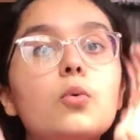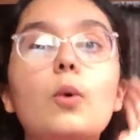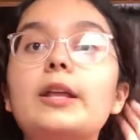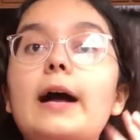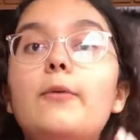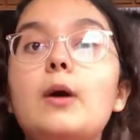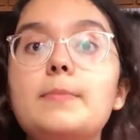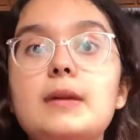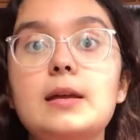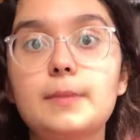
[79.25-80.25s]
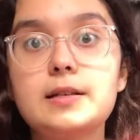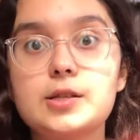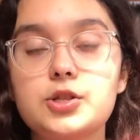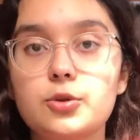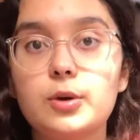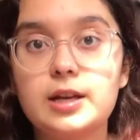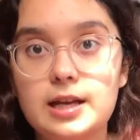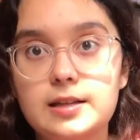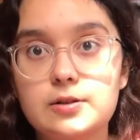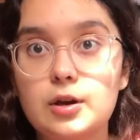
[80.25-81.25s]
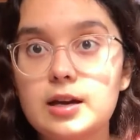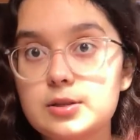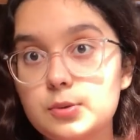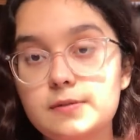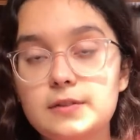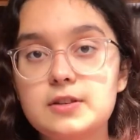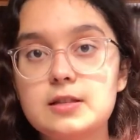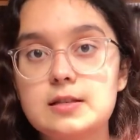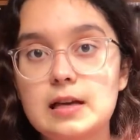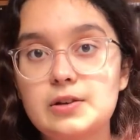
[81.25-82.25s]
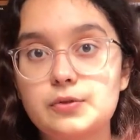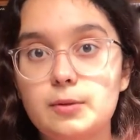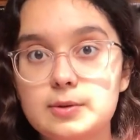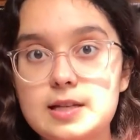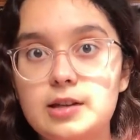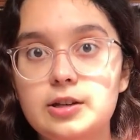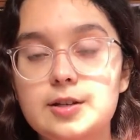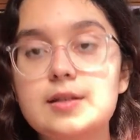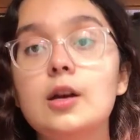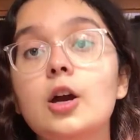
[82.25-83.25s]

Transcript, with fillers: When I, when me and my sister were kids, okay, because we've lived in this house for almost 10 years.